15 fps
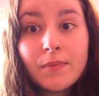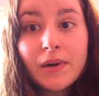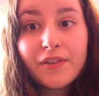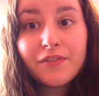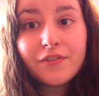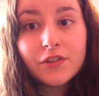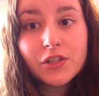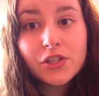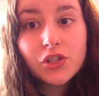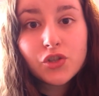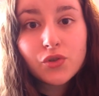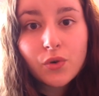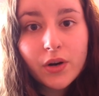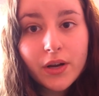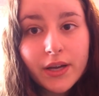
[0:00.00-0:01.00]
are my first
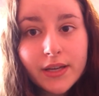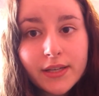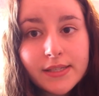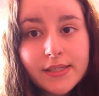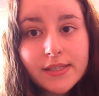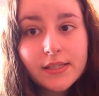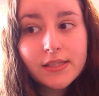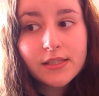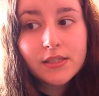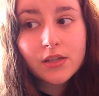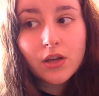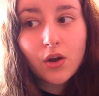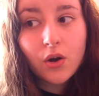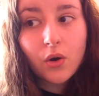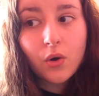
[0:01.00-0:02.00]
choice,
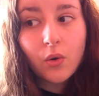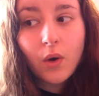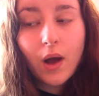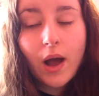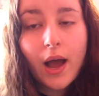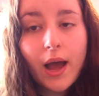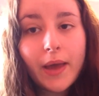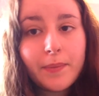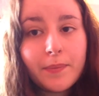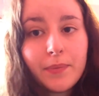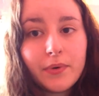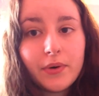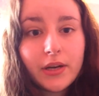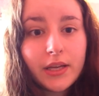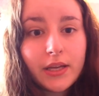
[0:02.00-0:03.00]
so I
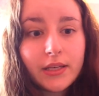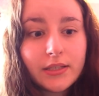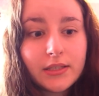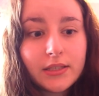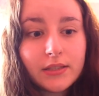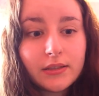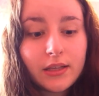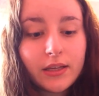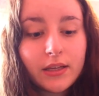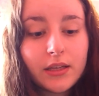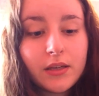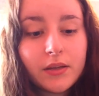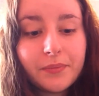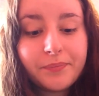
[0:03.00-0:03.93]
put it like